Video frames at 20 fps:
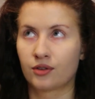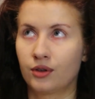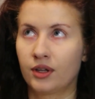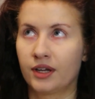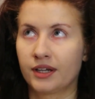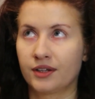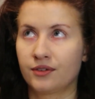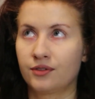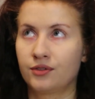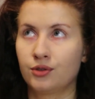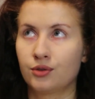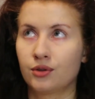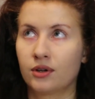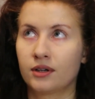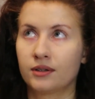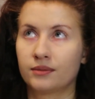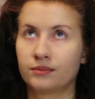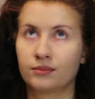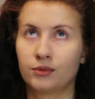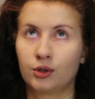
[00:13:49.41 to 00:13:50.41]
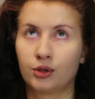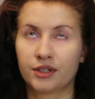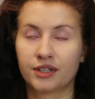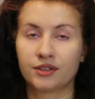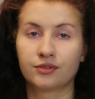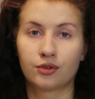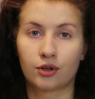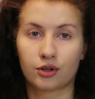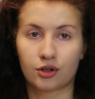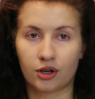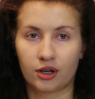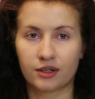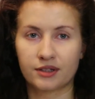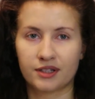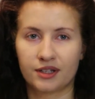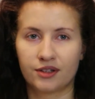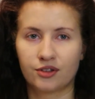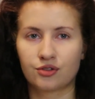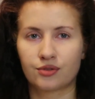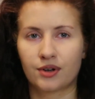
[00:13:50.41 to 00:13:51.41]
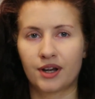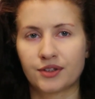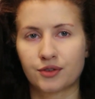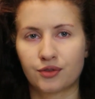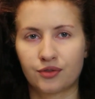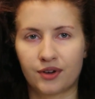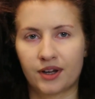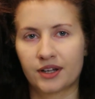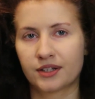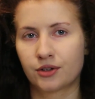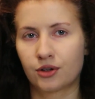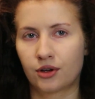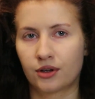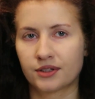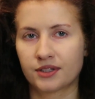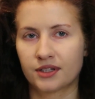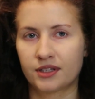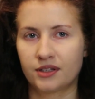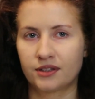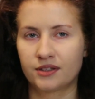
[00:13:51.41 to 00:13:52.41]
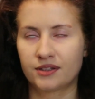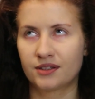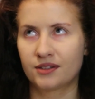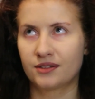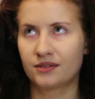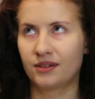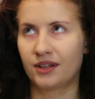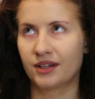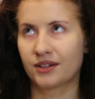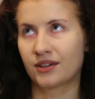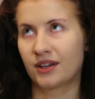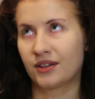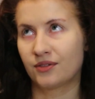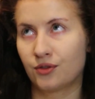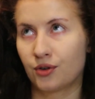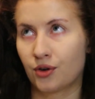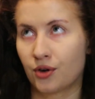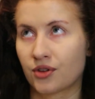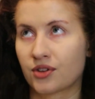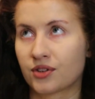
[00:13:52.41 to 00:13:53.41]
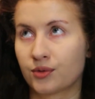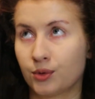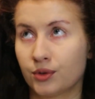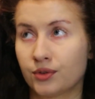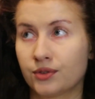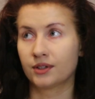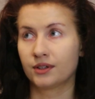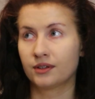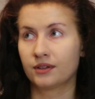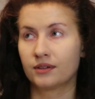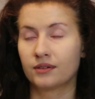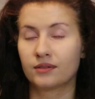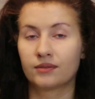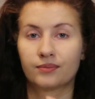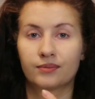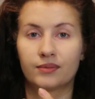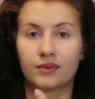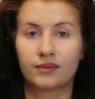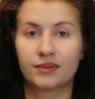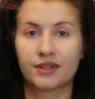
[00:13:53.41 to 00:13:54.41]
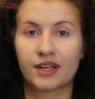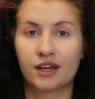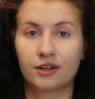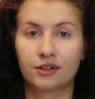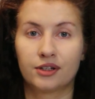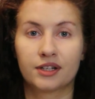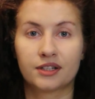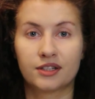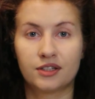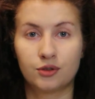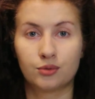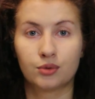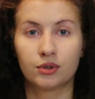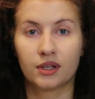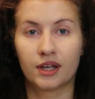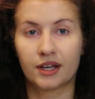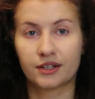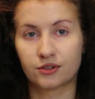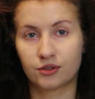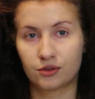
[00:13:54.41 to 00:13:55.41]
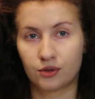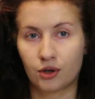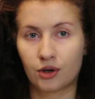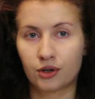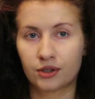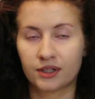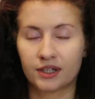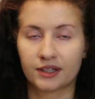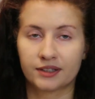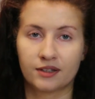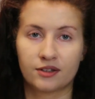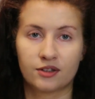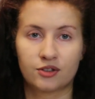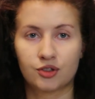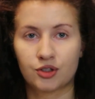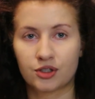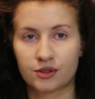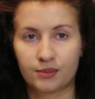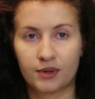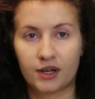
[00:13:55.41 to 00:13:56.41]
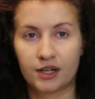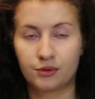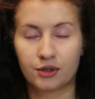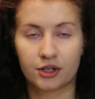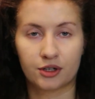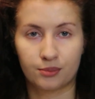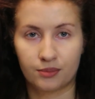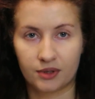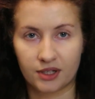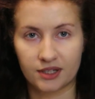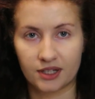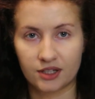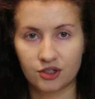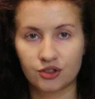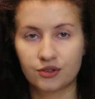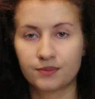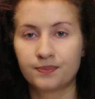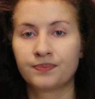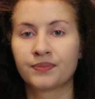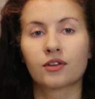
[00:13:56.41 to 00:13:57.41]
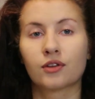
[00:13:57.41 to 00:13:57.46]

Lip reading: So like if you are looking for content, try to find content like at first with the dialect you would like to learn. Like this is just my recommendation.